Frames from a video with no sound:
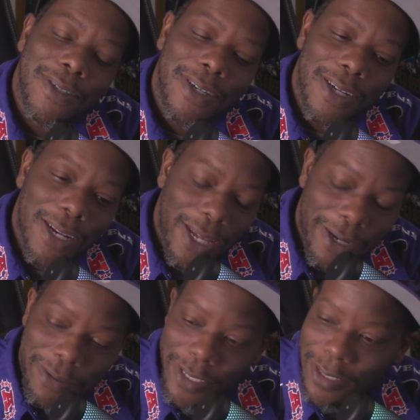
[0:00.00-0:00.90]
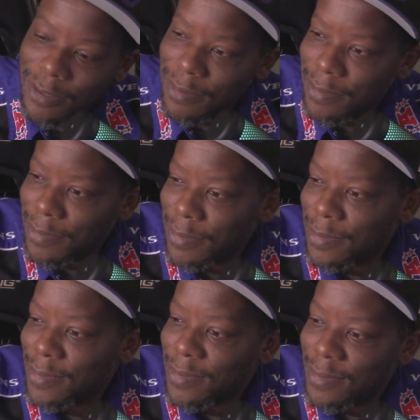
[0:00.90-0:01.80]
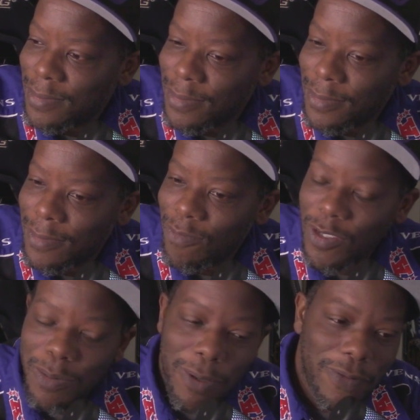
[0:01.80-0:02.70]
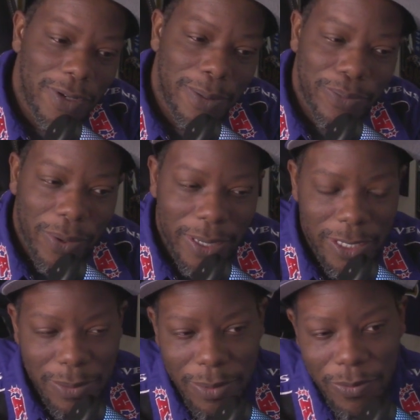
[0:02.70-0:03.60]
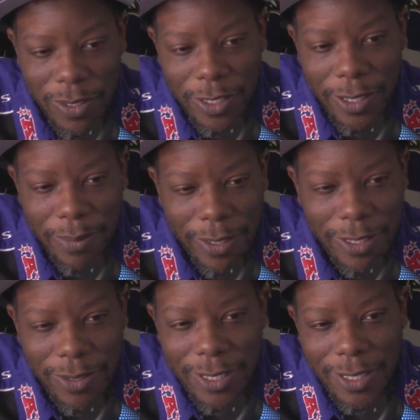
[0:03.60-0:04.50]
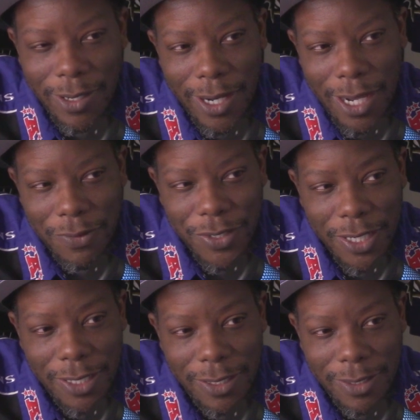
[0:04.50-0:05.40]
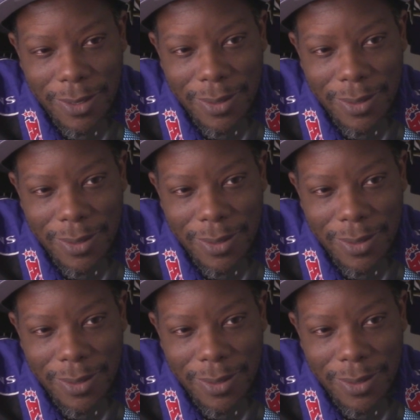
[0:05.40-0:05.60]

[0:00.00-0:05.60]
Clowney. Which both of them probably just be 1 year. But you sit there and have Chase.